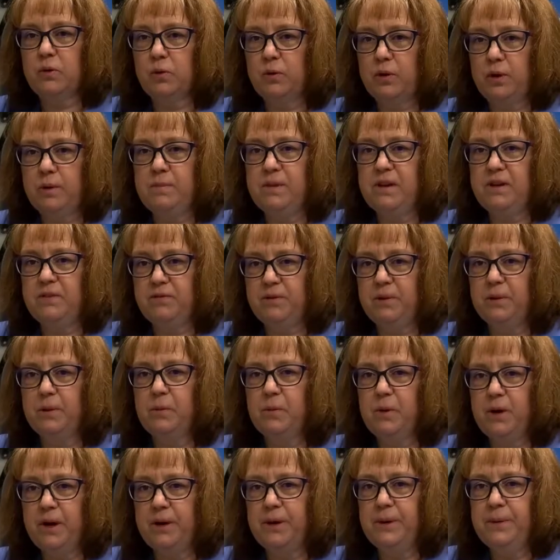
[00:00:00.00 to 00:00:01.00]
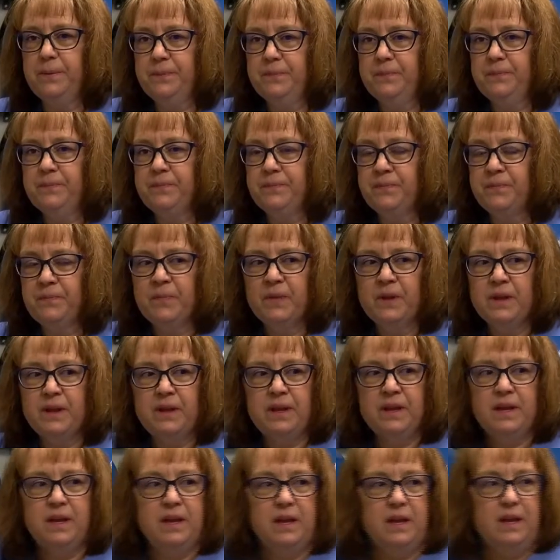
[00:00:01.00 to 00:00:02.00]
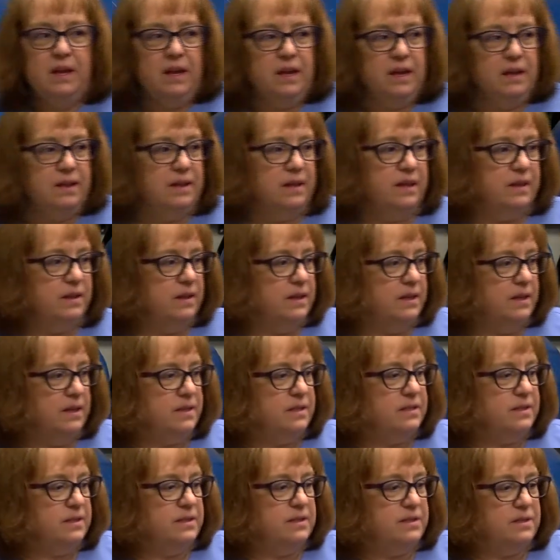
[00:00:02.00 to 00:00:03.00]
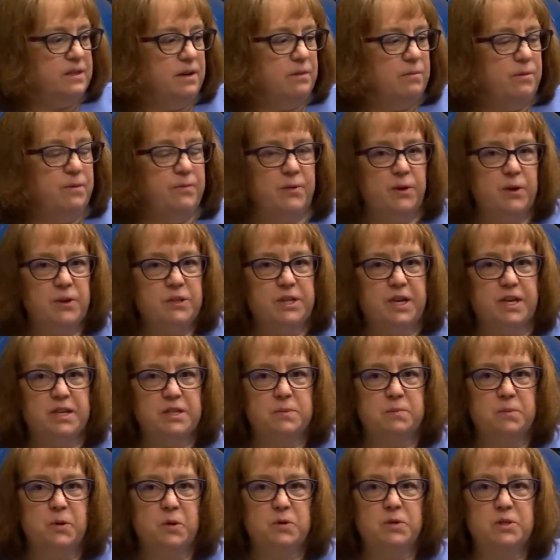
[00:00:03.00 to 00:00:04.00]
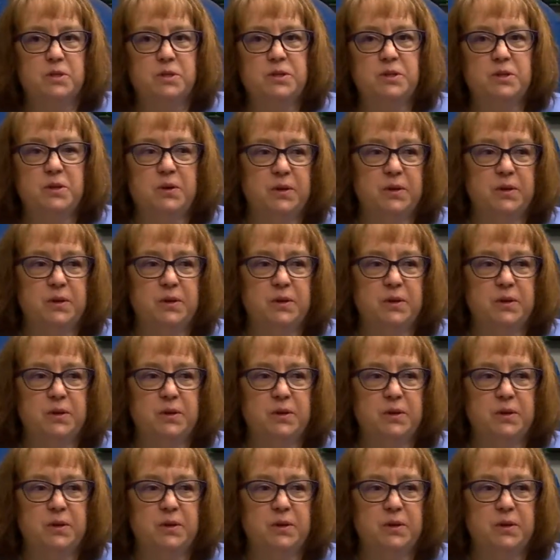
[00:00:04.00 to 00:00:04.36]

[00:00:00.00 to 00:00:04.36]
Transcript: chloramine from the water. And then this is our reverse osmosis